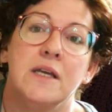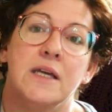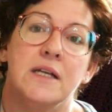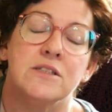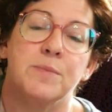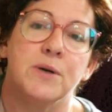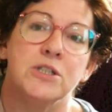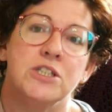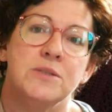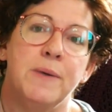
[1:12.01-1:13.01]
It's a
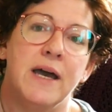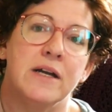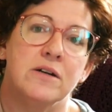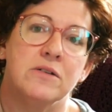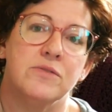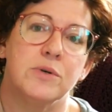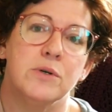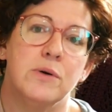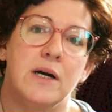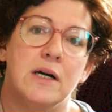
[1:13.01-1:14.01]
purchased pattern
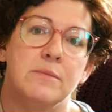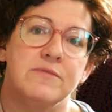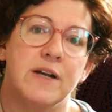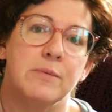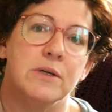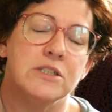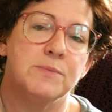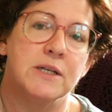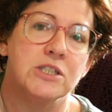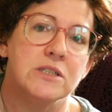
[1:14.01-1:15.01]
through Fiber
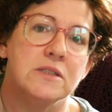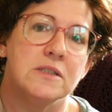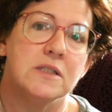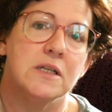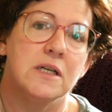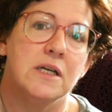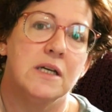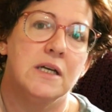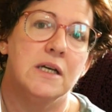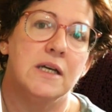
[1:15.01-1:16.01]
Expressions,
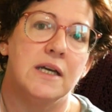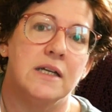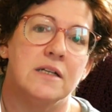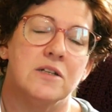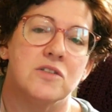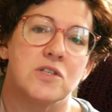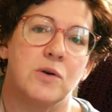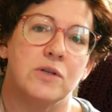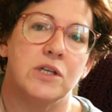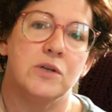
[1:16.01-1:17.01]
and it is
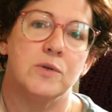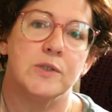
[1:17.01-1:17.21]
so cute.